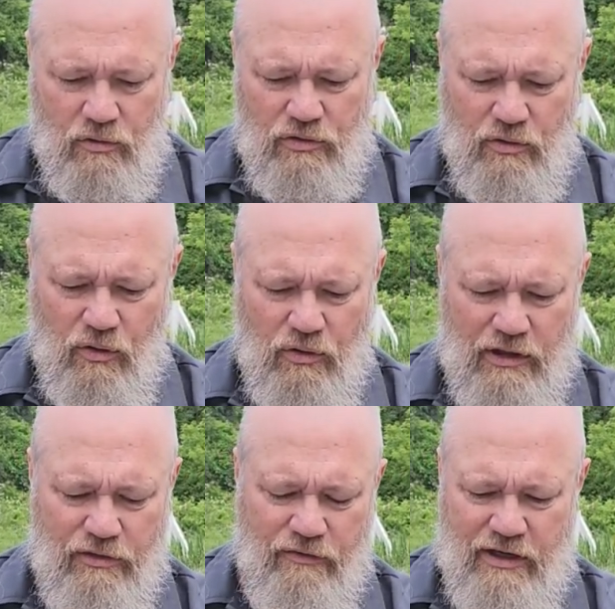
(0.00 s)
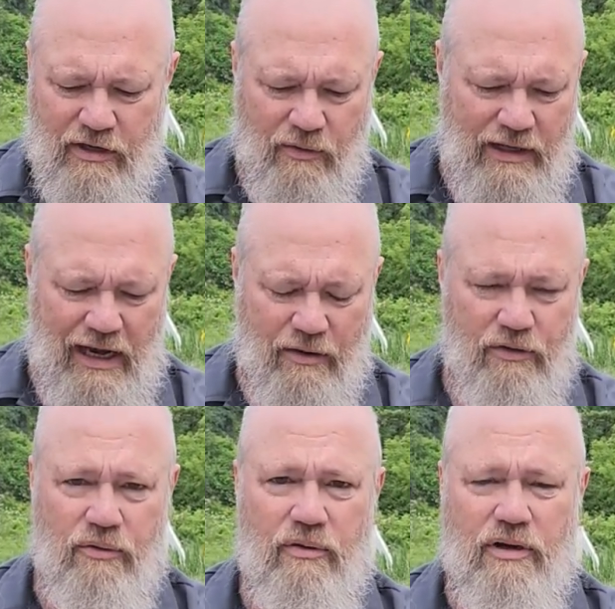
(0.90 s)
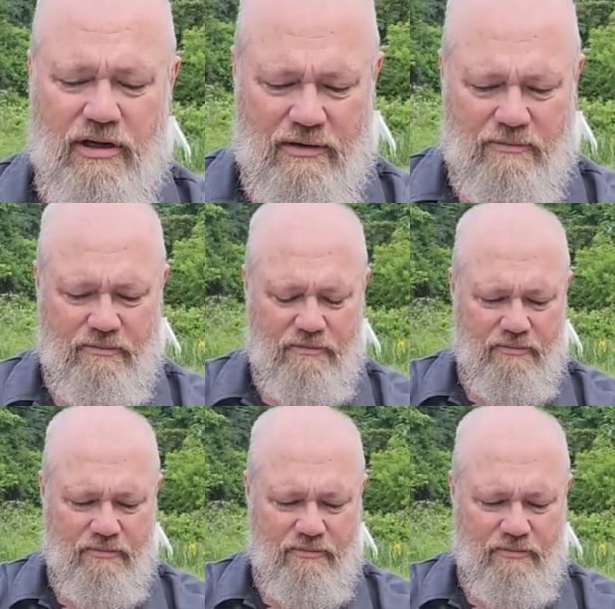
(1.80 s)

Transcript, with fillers: We'll do a whole other video on how to um,